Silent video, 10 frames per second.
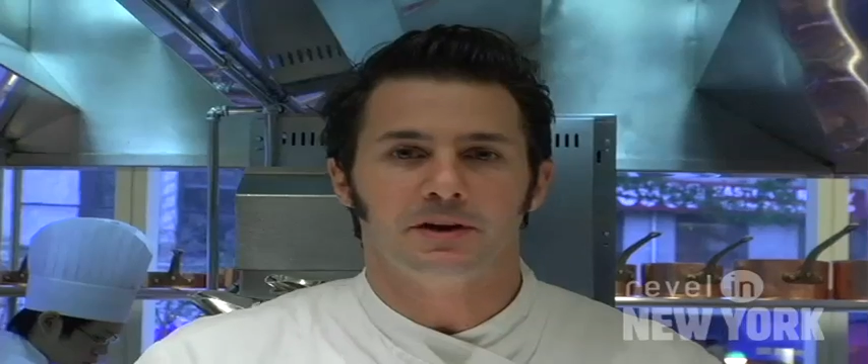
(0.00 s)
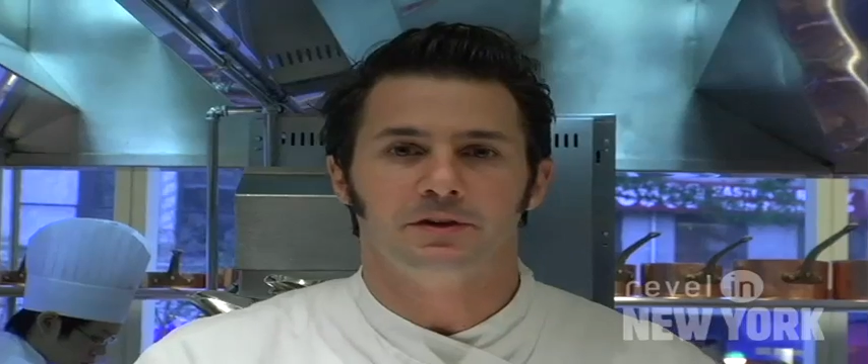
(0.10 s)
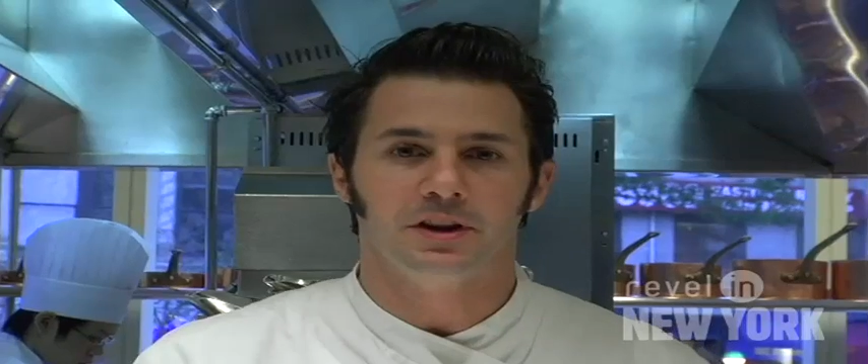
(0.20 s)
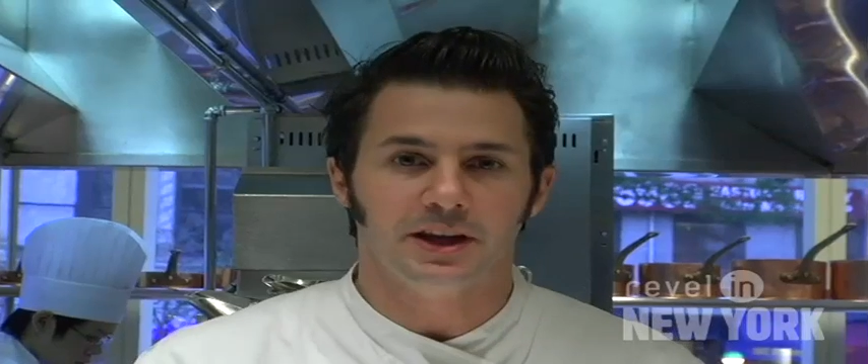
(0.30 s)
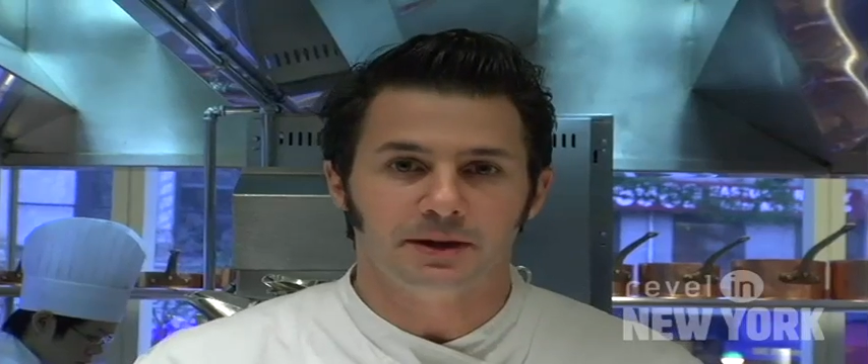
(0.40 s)

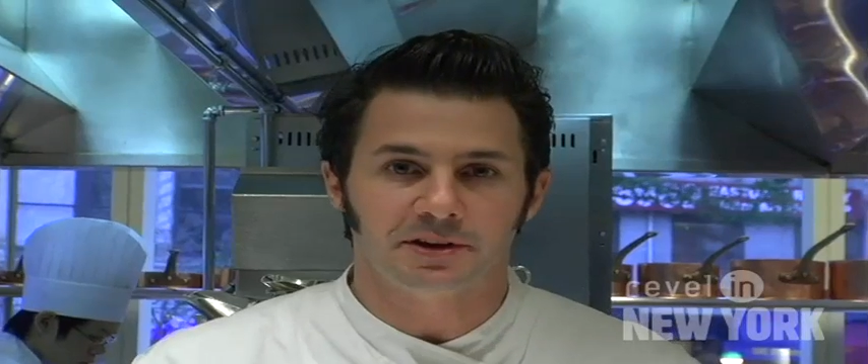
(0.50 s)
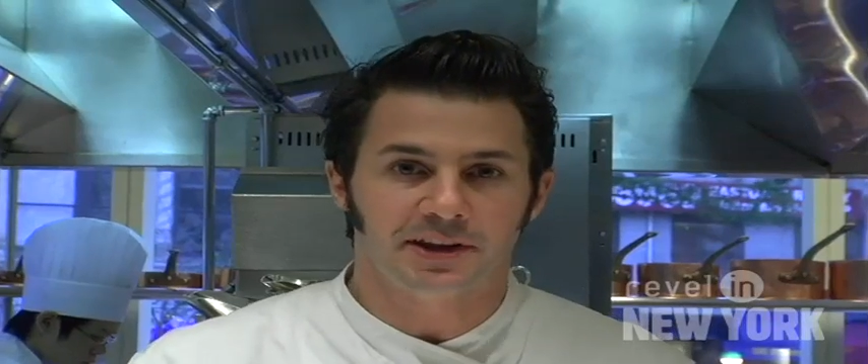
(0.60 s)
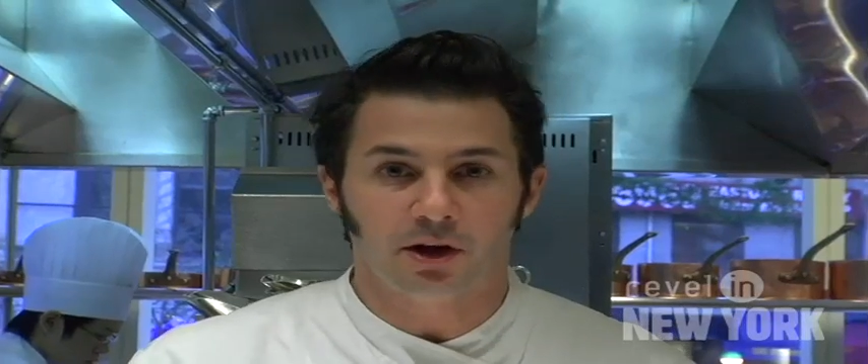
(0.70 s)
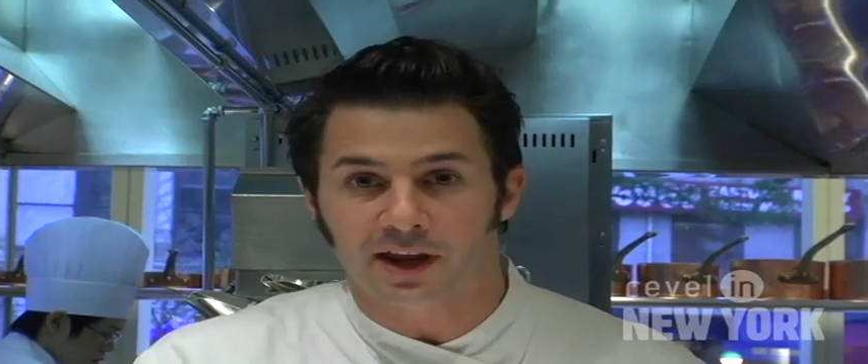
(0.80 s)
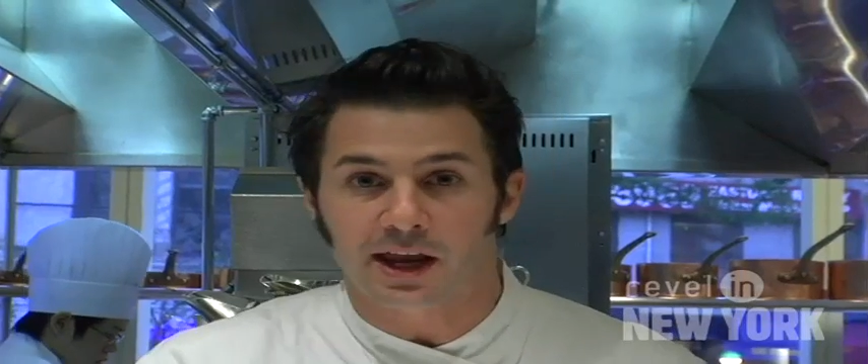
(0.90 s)
of a limb to
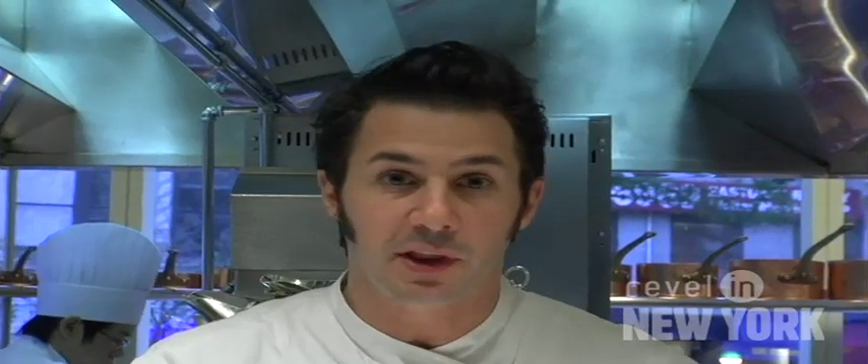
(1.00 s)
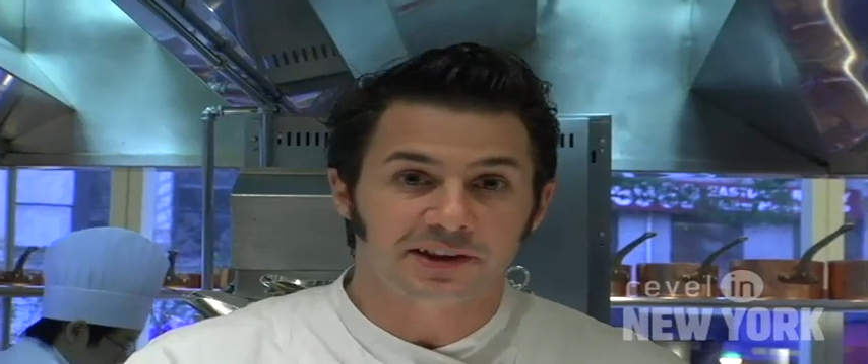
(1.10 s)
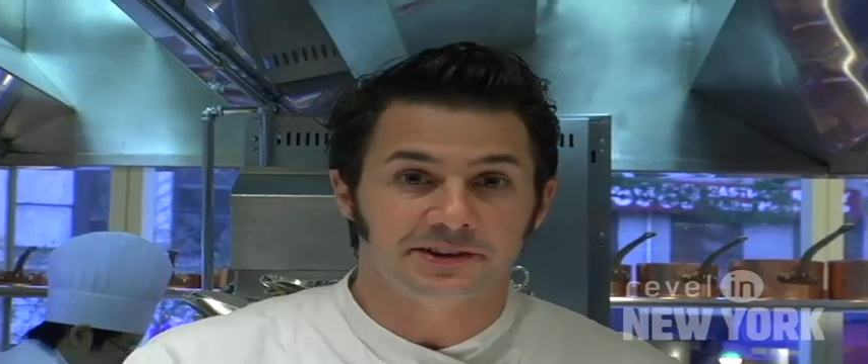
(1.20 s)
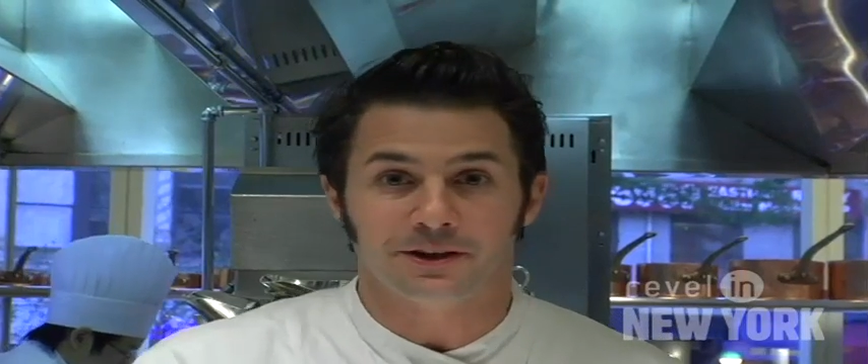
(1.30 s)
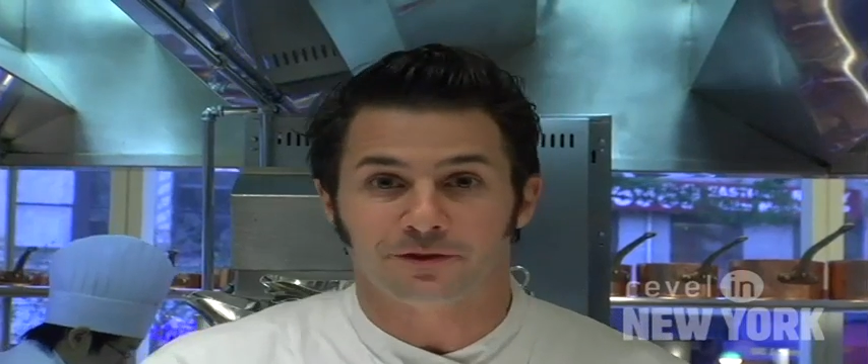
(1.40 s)
say, okay, well,
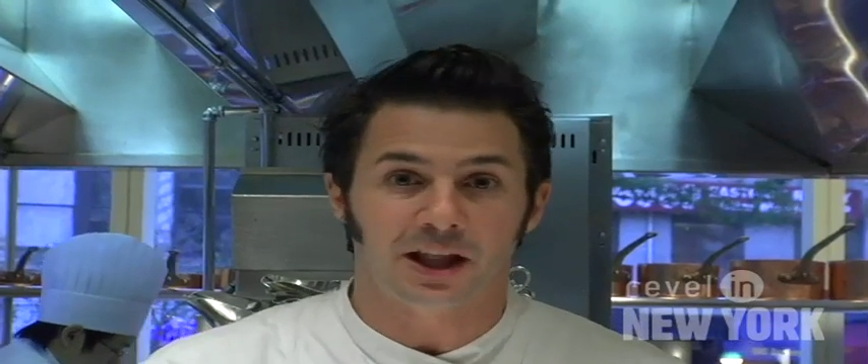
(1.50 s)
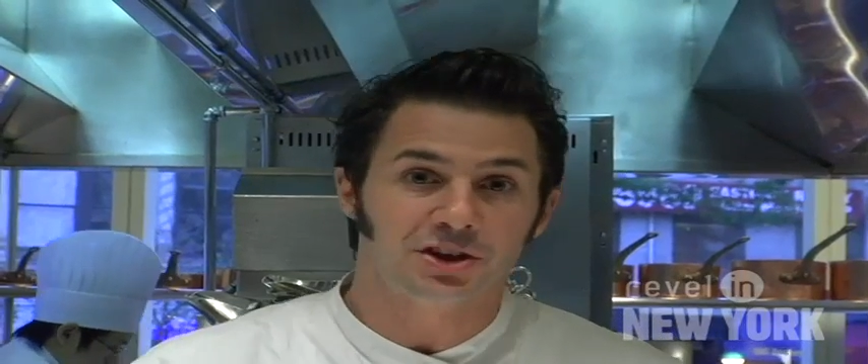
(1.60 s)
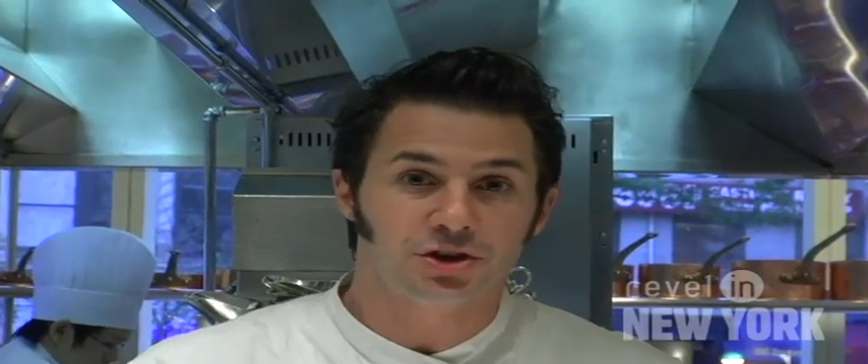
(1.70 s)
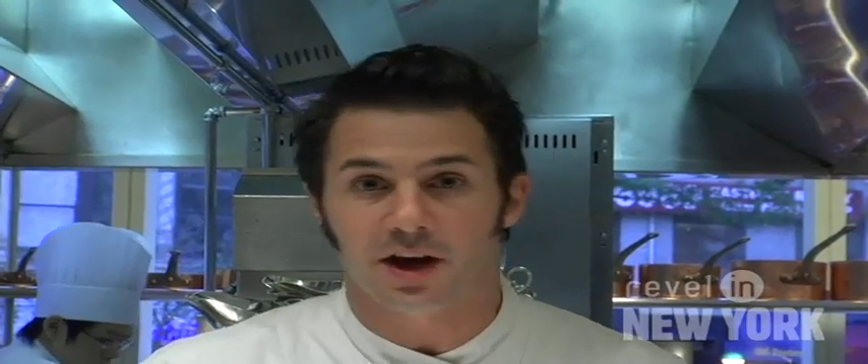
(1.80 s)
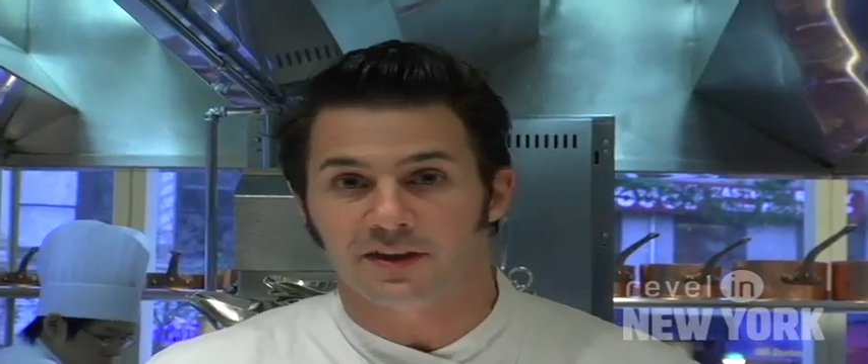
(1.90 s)
that's different.
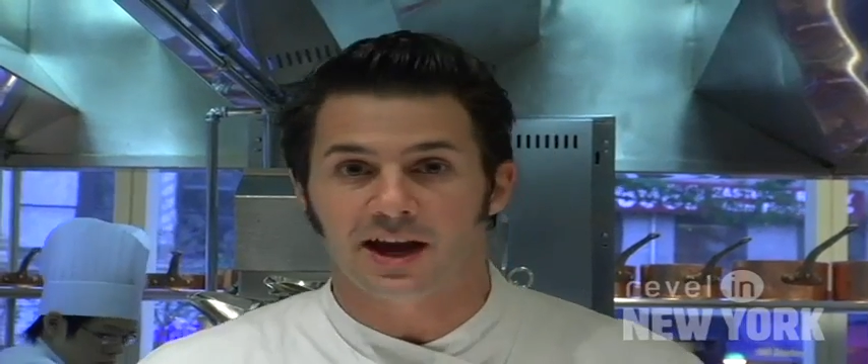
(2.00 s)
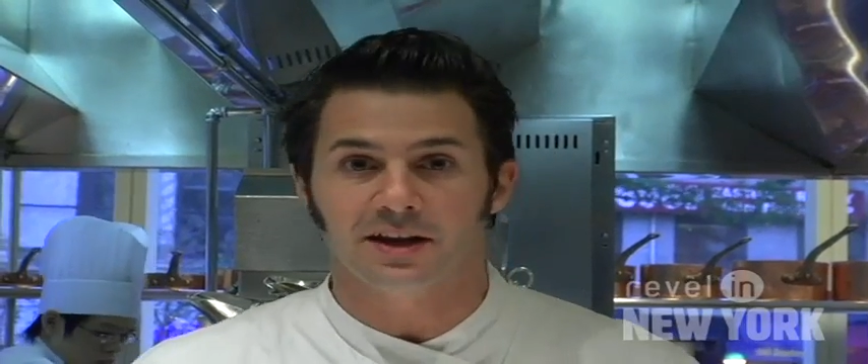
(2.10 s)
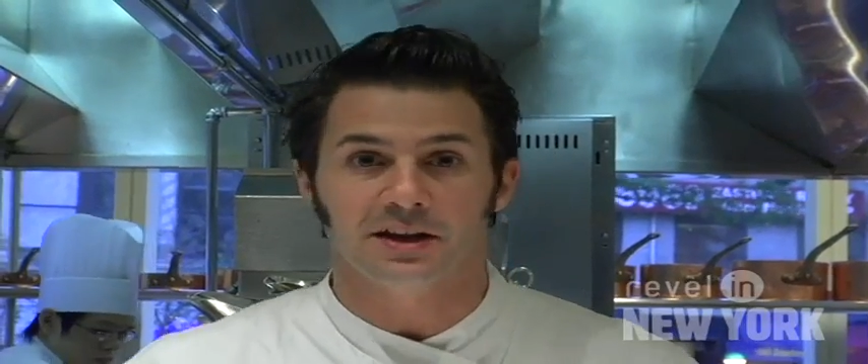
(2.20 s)
I'll try that.